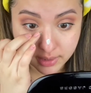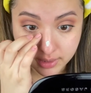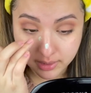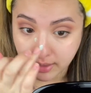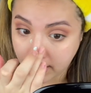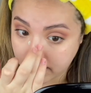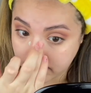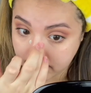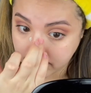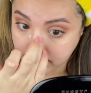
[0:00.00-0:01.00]
and on
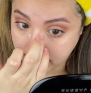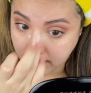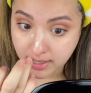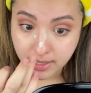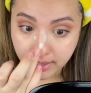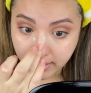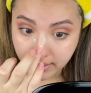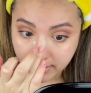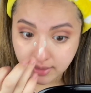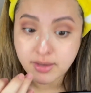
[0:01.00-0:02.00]
the
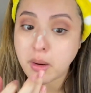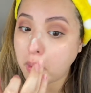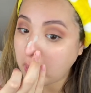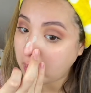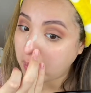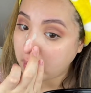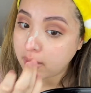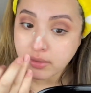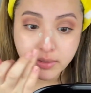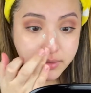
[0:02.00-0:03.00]
side.
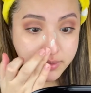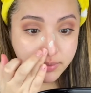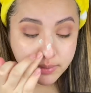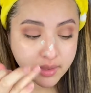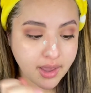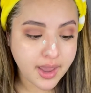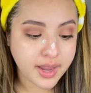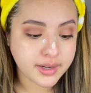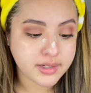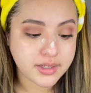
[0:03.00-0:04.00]
Let's do
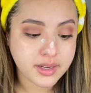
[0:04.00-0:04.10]
that.